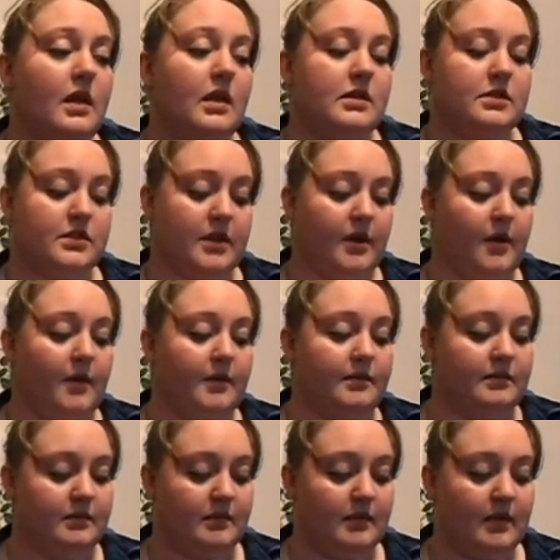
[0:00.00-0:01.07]
So
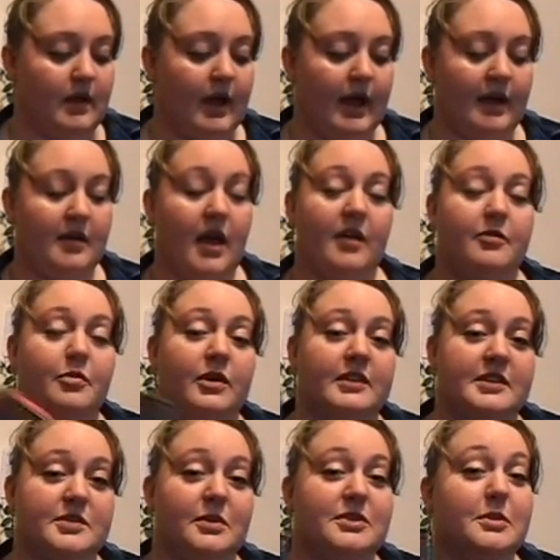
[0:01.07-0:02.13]
I've put
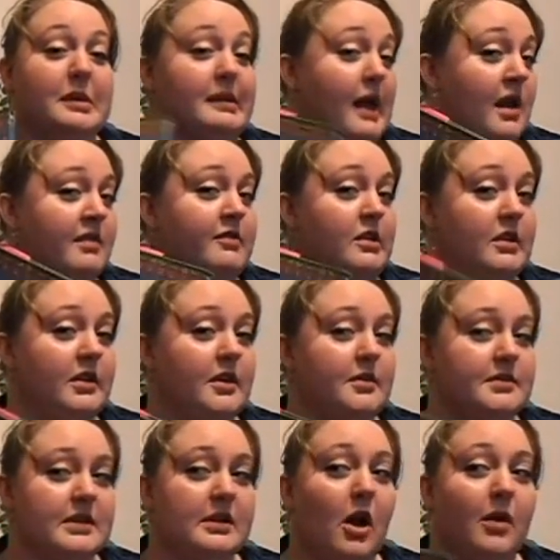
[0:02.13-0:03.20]
this one to a lot of good
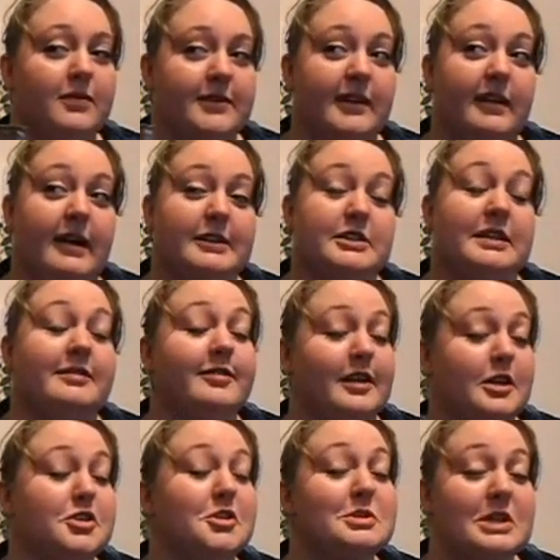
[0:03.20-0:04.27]
use, and hopefully I'll actually
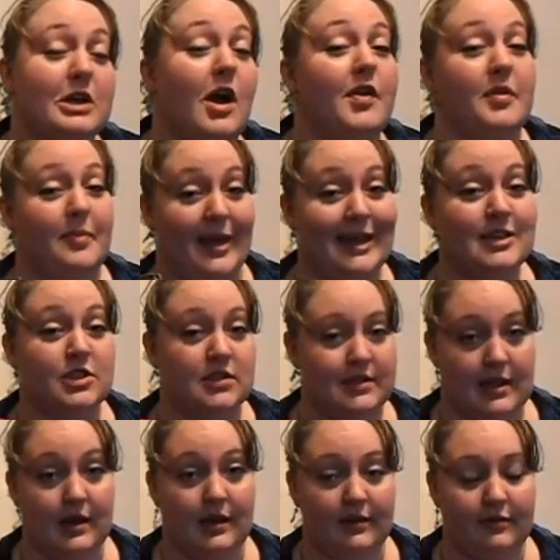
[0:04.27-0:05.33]
finish using all the pages
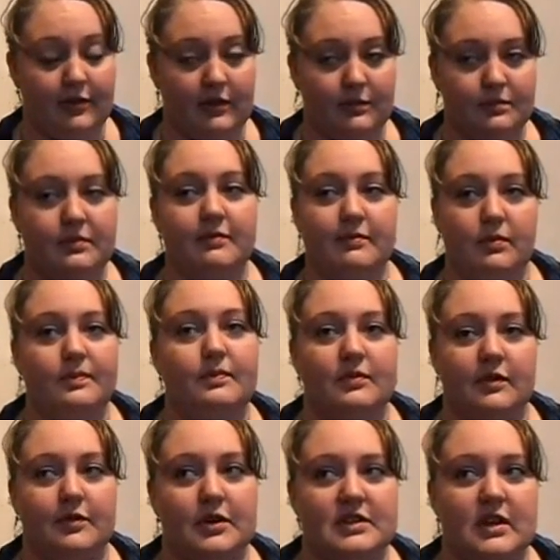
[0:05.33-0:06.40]
in it for
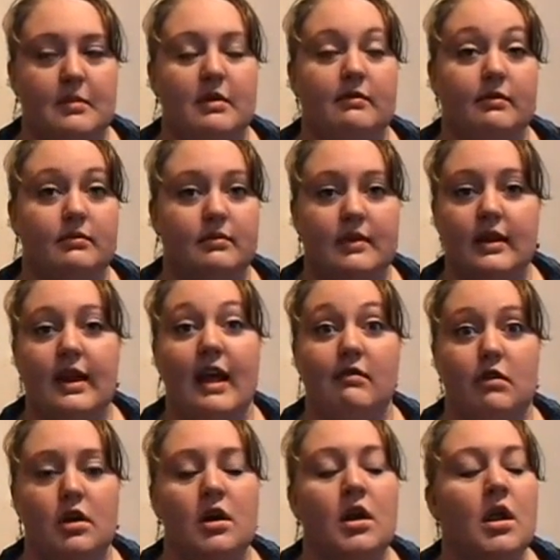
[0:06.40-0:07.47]
the first time
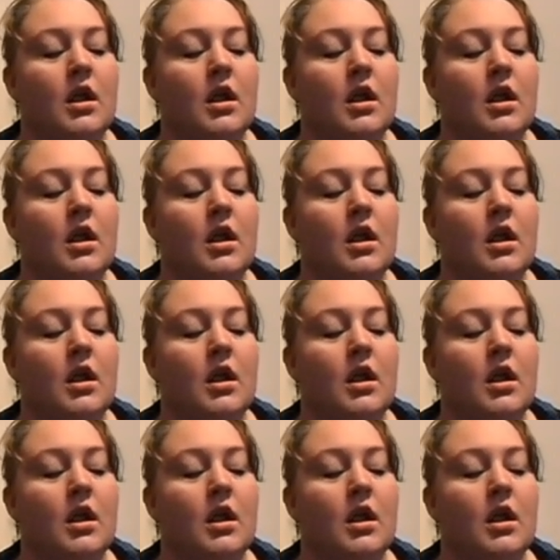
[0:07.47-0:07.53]
ever.